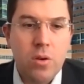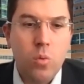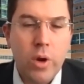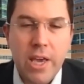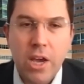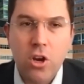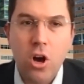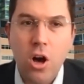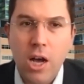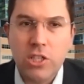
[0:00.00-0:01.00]
what can
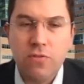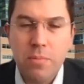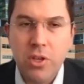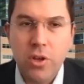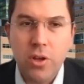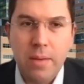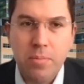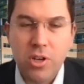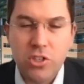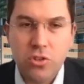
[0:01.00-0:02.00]
cause familial
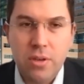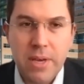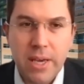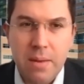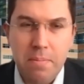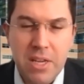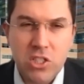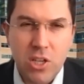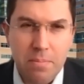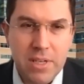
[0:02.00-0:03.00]
hypercholesterolemia can be
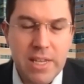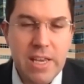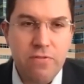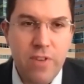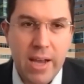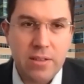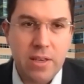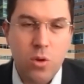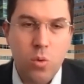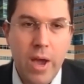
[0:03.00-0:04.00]
some defect
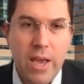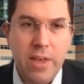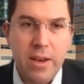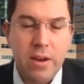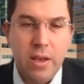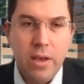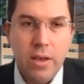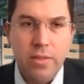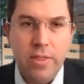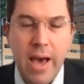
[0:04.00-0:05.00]
in the way that
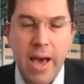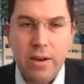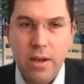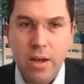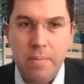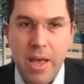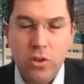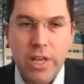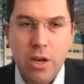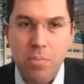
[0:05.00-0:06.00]

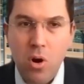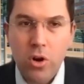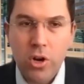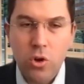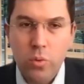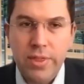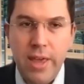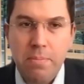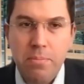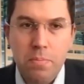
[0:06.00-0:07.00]
LDL particle with
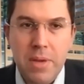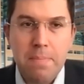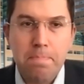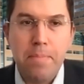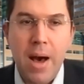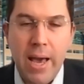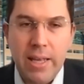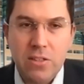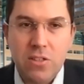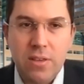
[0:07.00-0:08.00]
the ApoB
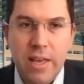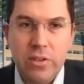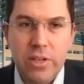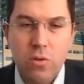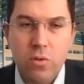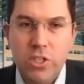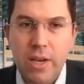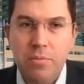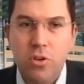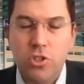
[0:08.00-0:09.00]
binds to the LDL
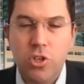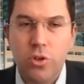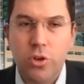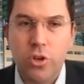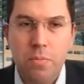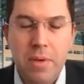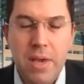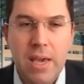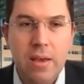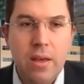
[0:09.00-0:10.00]
receptor. So there could
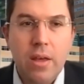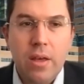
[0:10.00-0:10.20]
be,